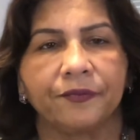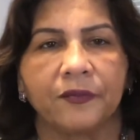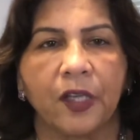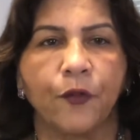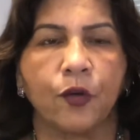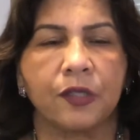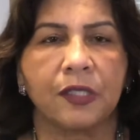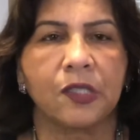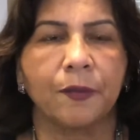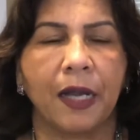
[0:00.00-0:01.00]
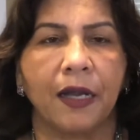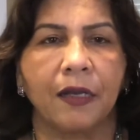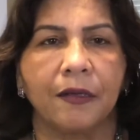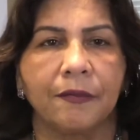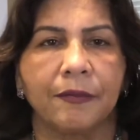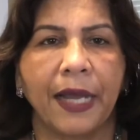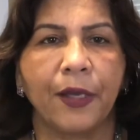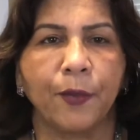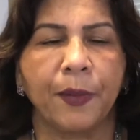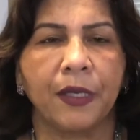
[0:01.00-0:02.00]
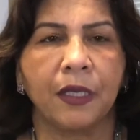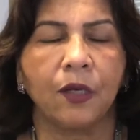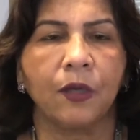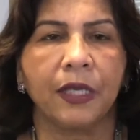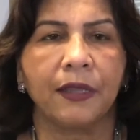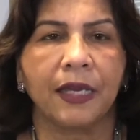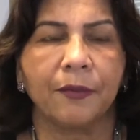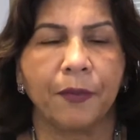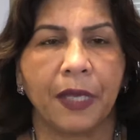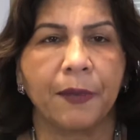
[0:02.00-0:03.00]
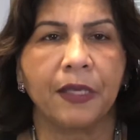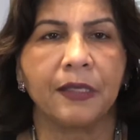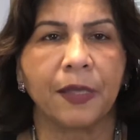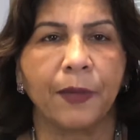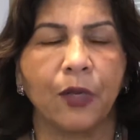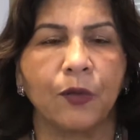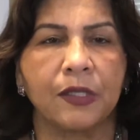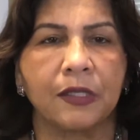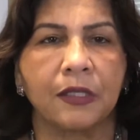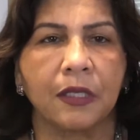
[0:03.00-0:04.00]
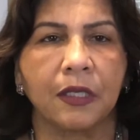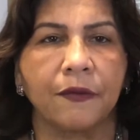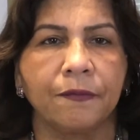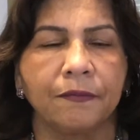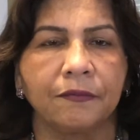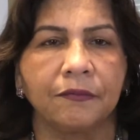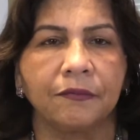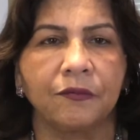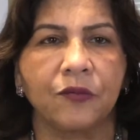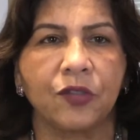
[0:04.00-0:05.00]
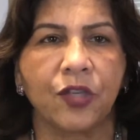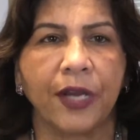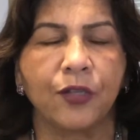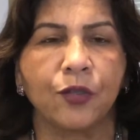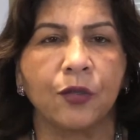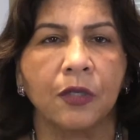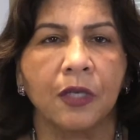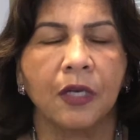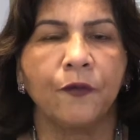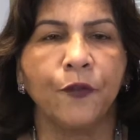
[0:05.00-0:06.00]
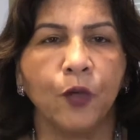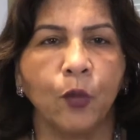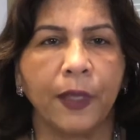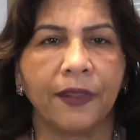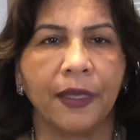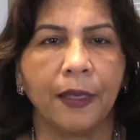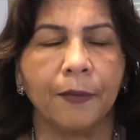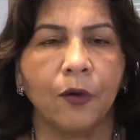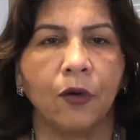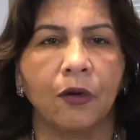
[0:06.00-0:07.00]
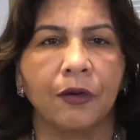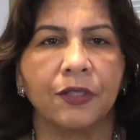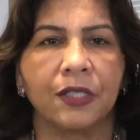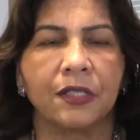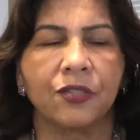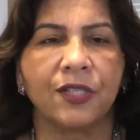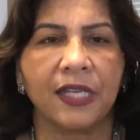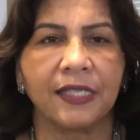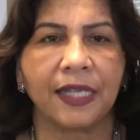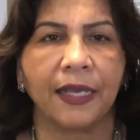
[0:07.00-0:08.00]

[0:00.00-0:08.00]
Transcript: Of course, it's my opinion only that maybe somebody was trying to fool with him or just teasing